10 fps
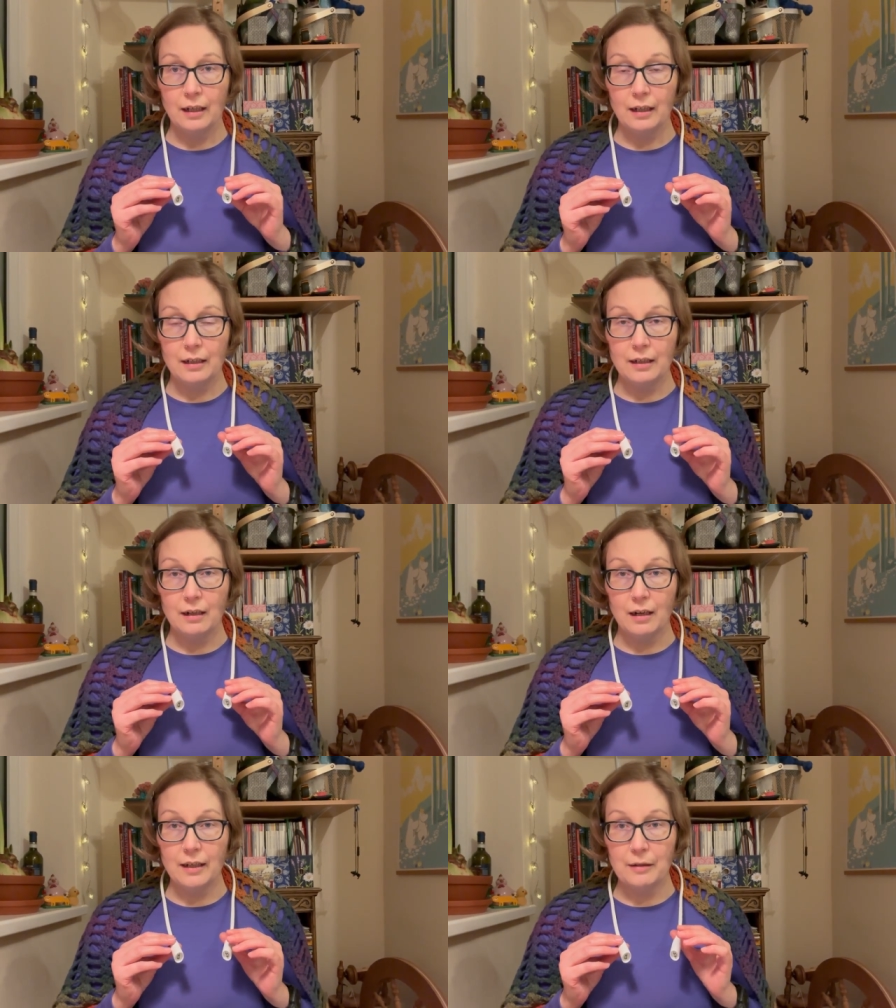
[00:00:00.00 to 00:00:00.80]

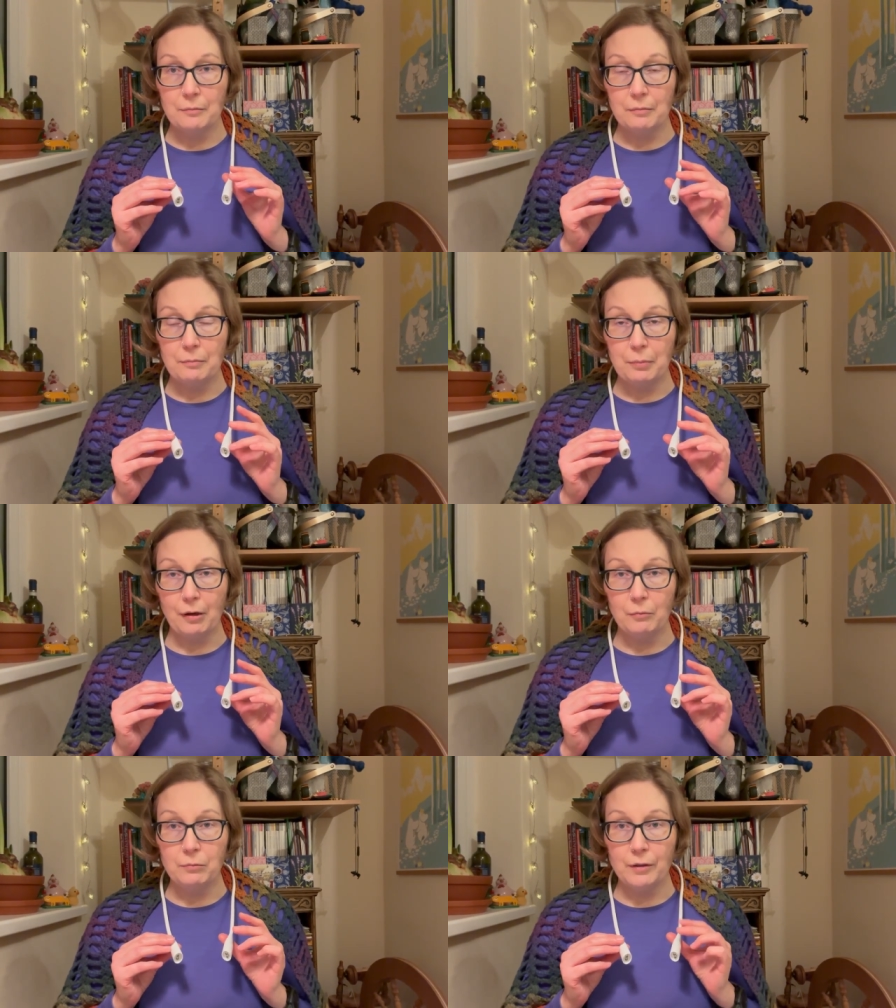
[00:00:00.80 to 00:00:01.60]
I
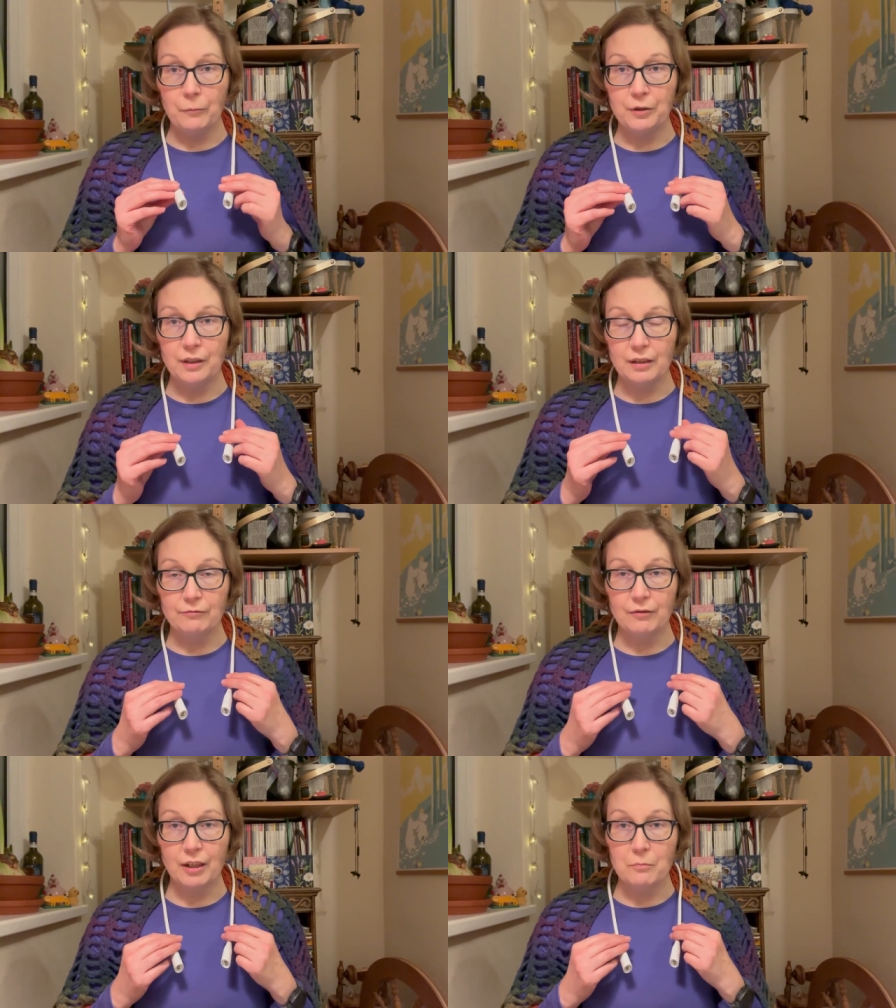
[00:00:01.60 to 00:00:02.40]
probably would not
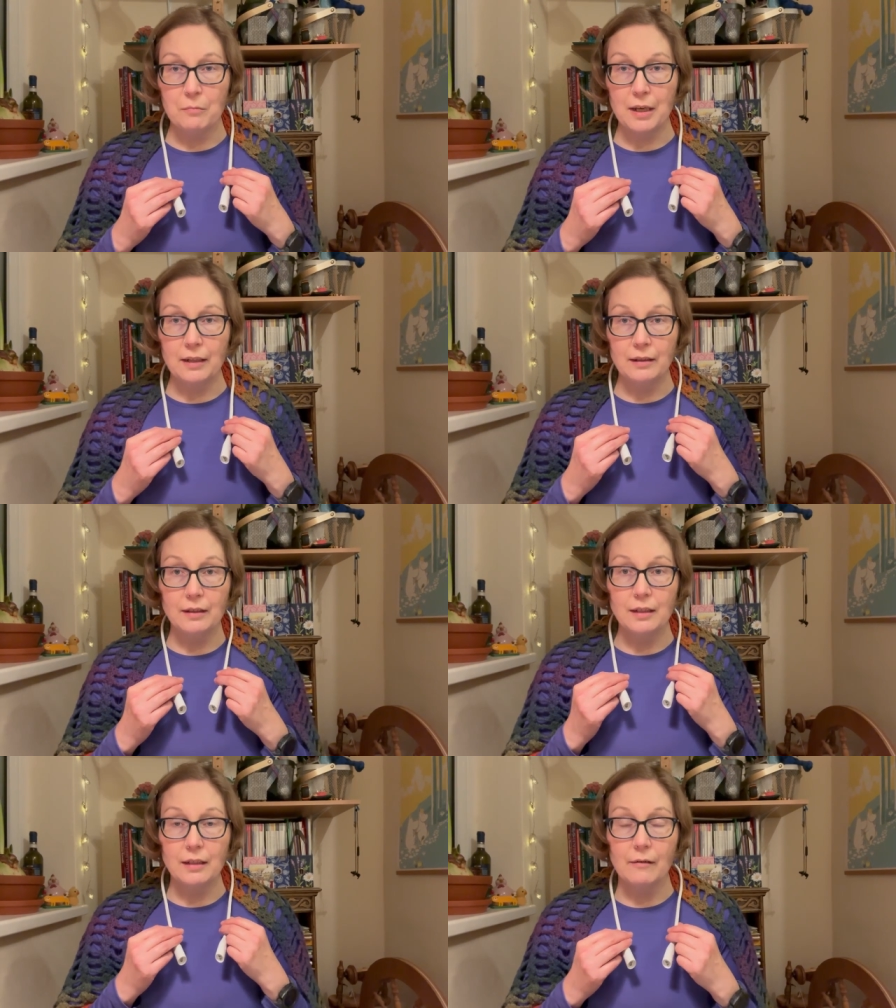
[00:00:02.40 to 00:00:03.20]

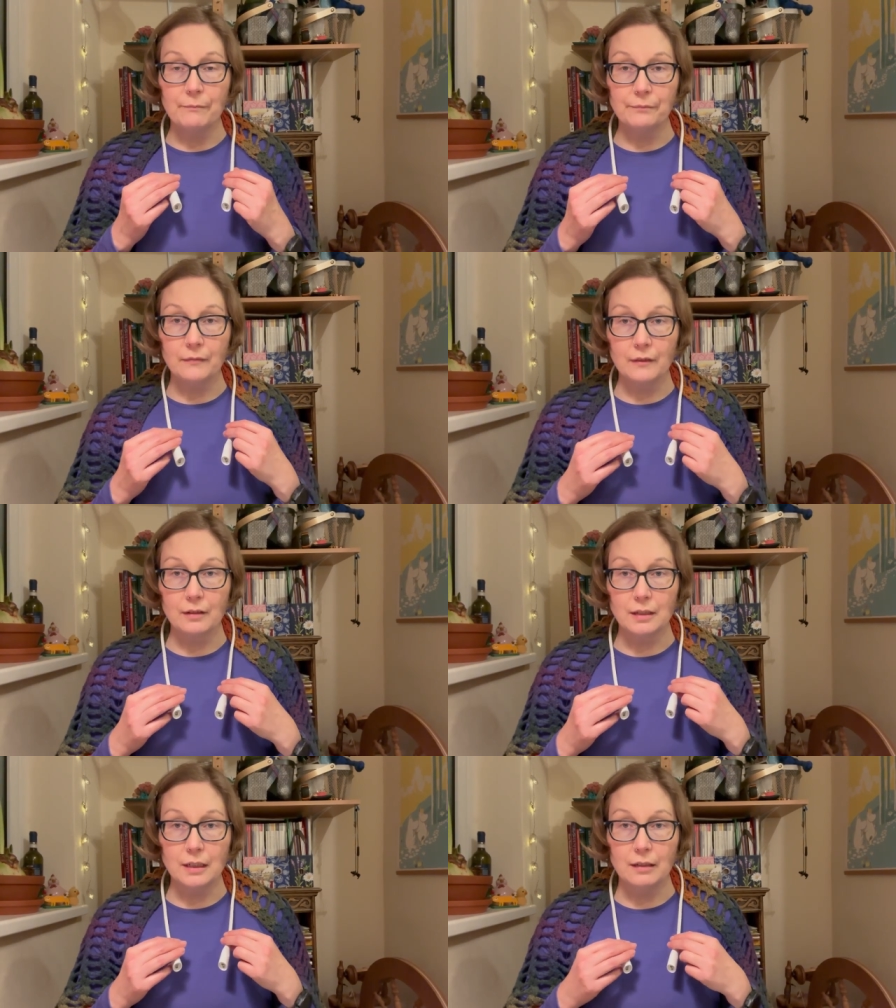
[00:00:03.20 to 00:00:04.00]
recommend
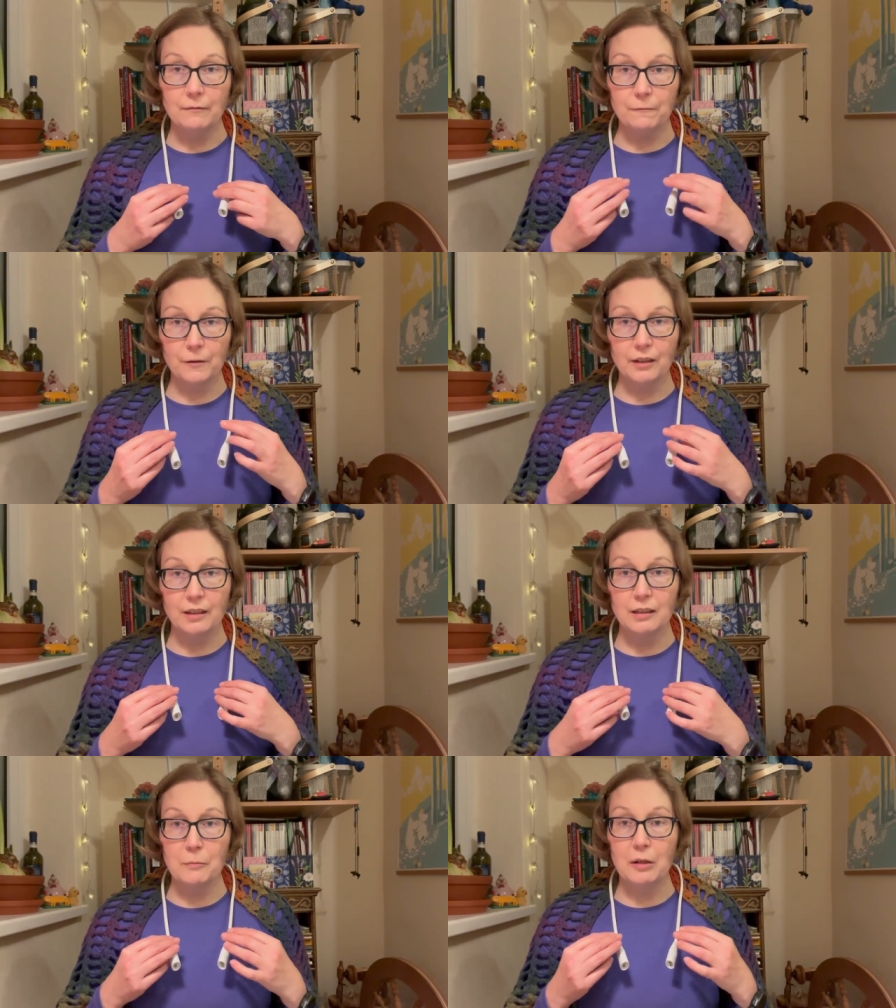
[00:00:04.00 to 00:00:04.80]

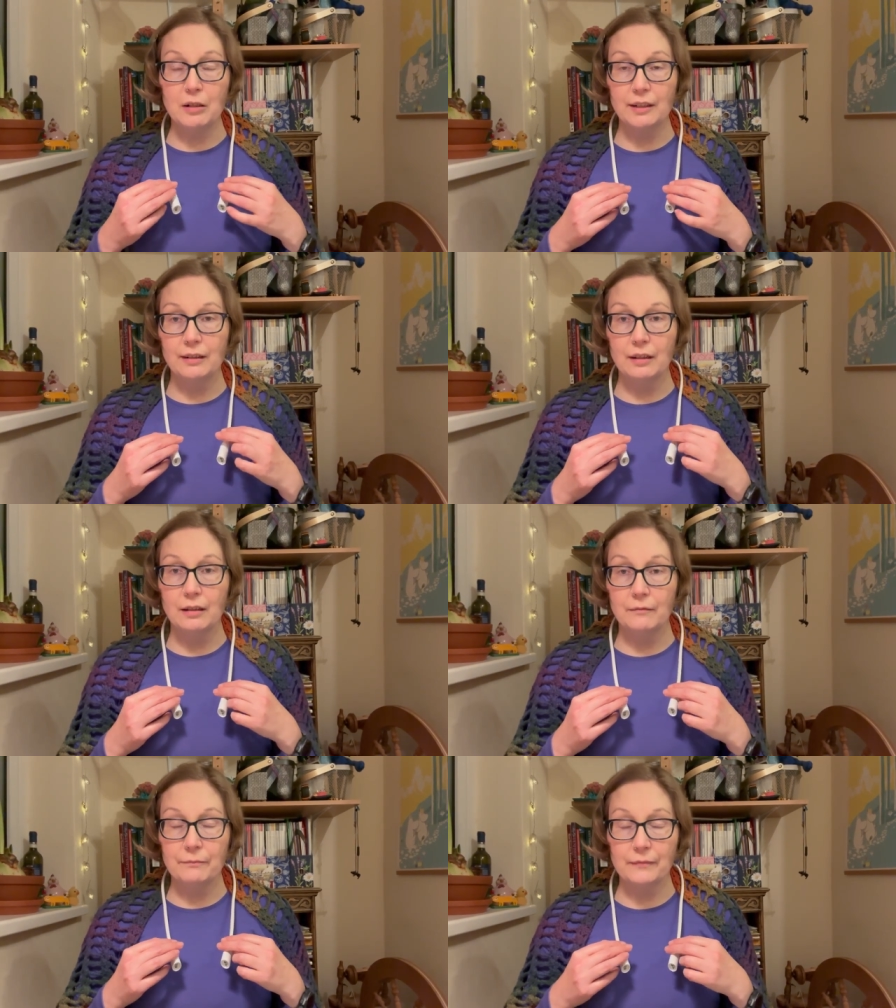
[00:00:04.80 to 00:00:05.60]
forgetting them on
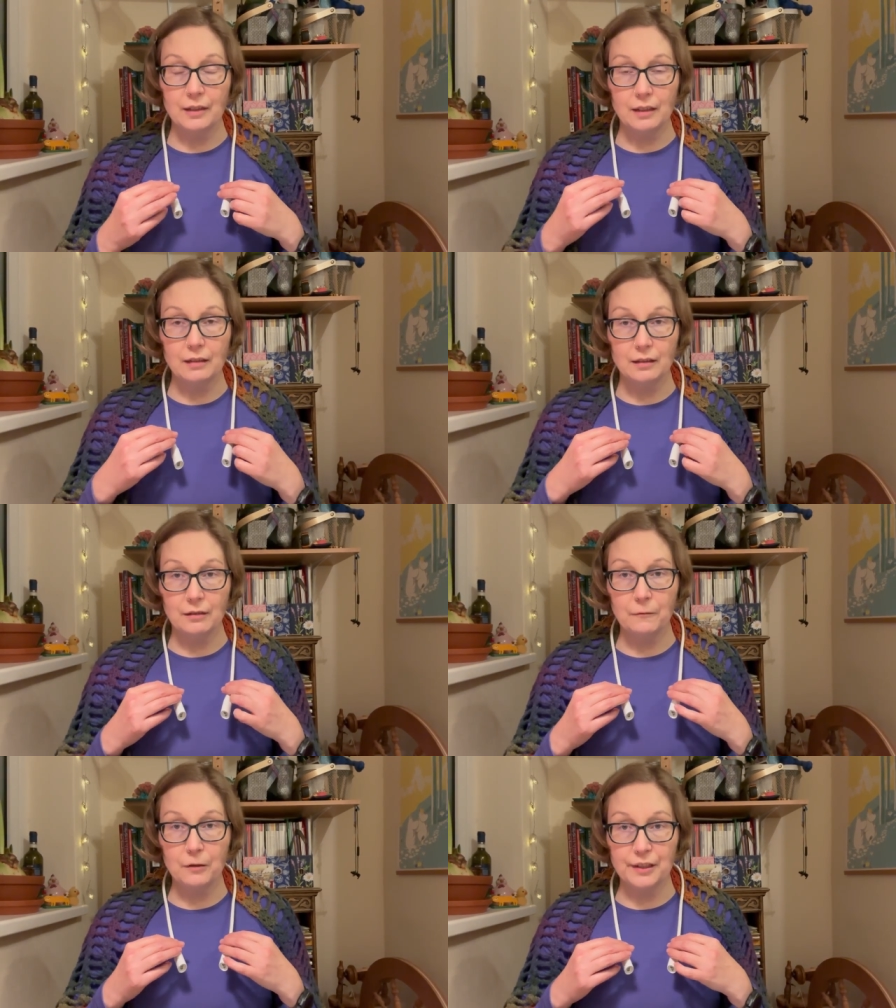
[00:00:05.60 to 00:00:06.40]
and
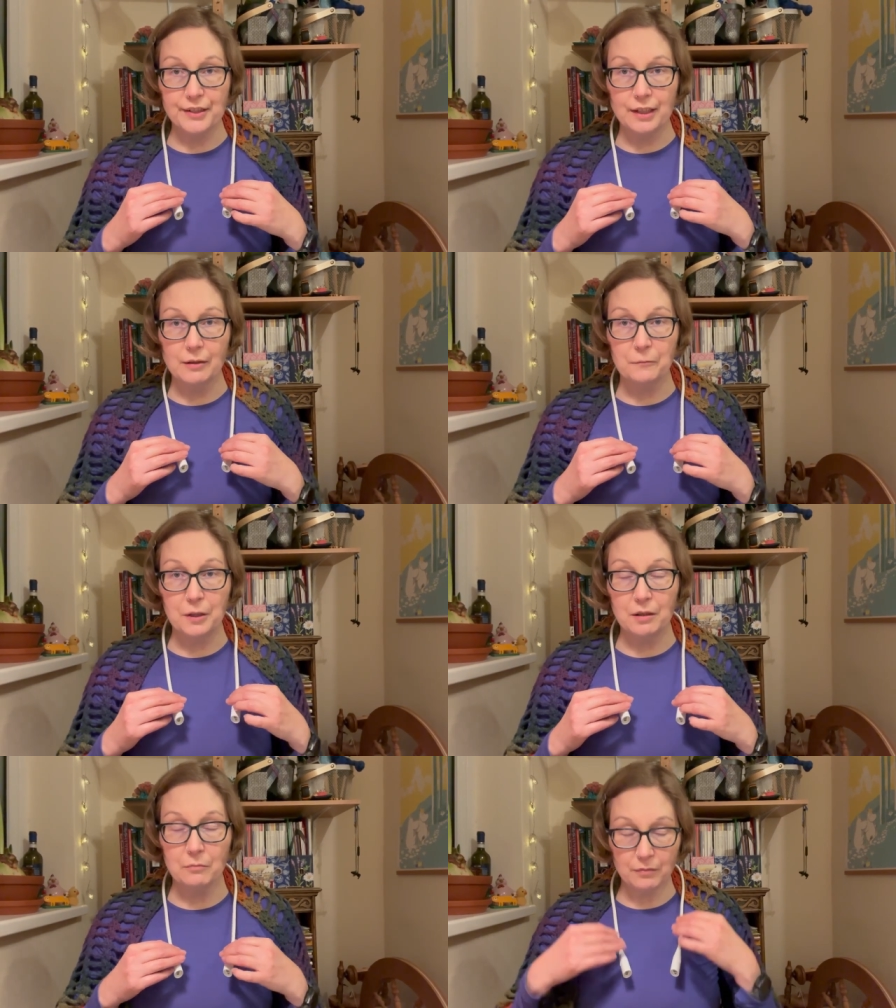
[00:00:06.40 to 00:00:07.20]
falling asleep with
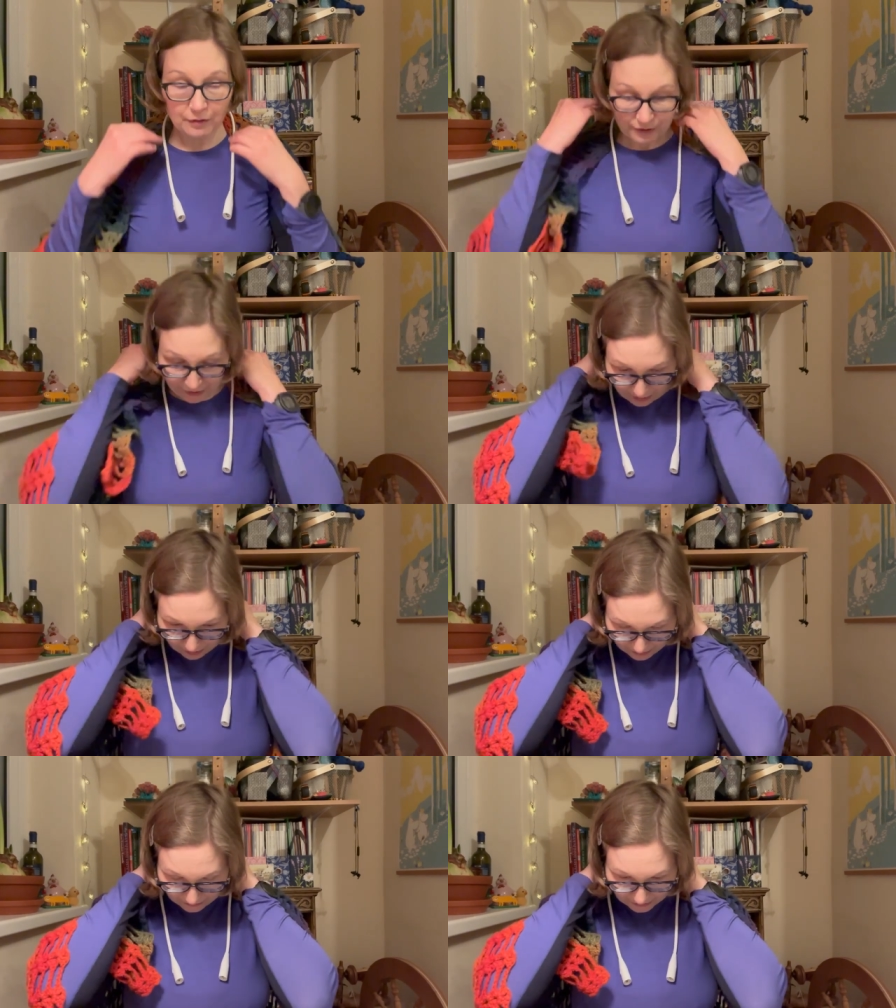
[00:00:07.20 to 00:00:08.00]
them, because
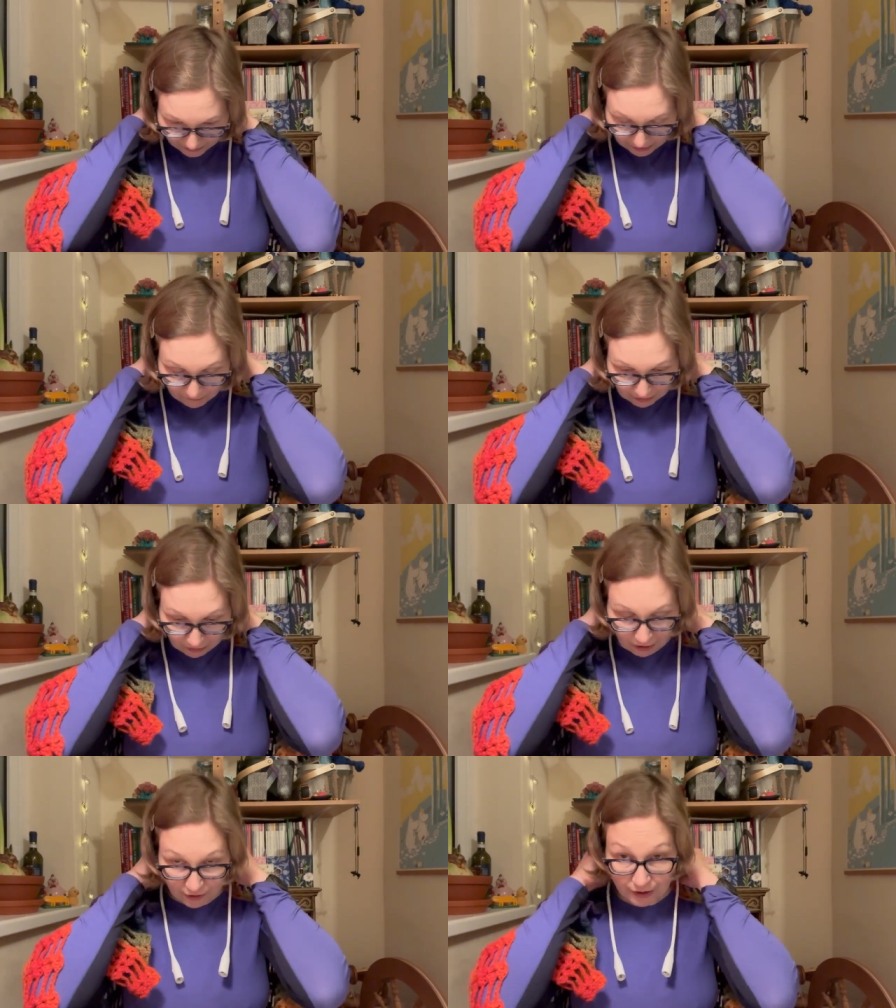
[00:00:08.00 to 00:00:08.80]
this is quite
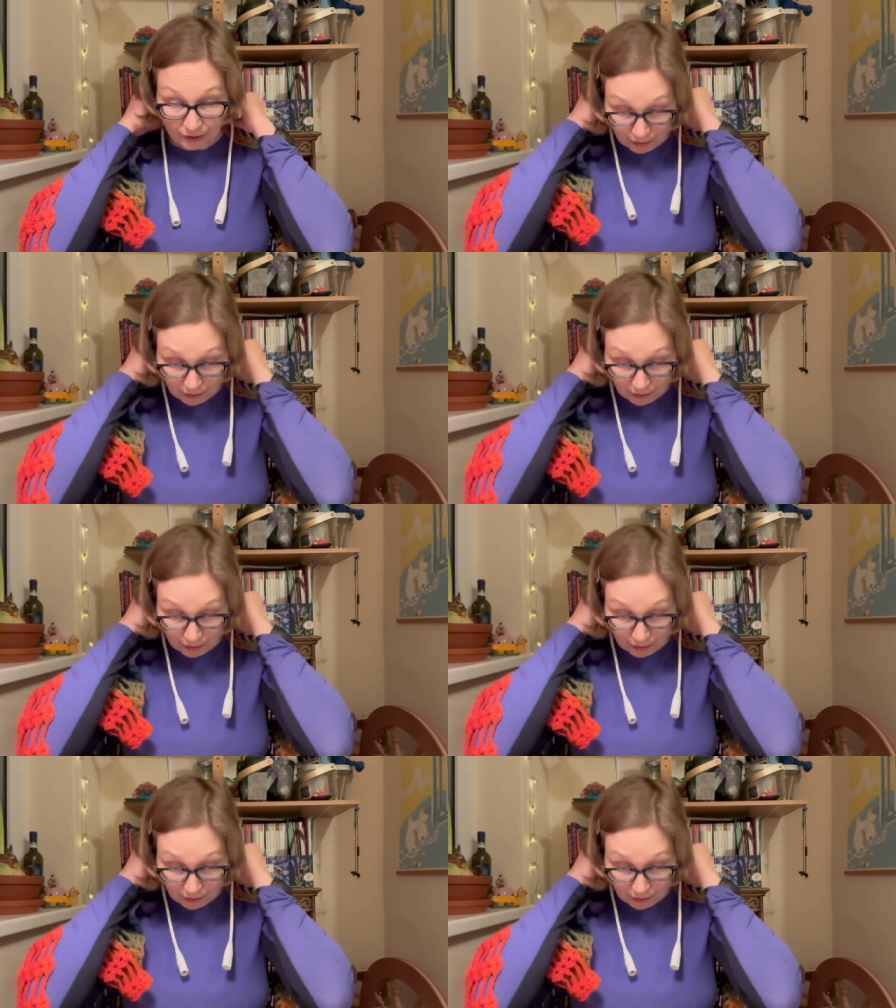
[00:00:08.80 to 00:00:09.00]
large here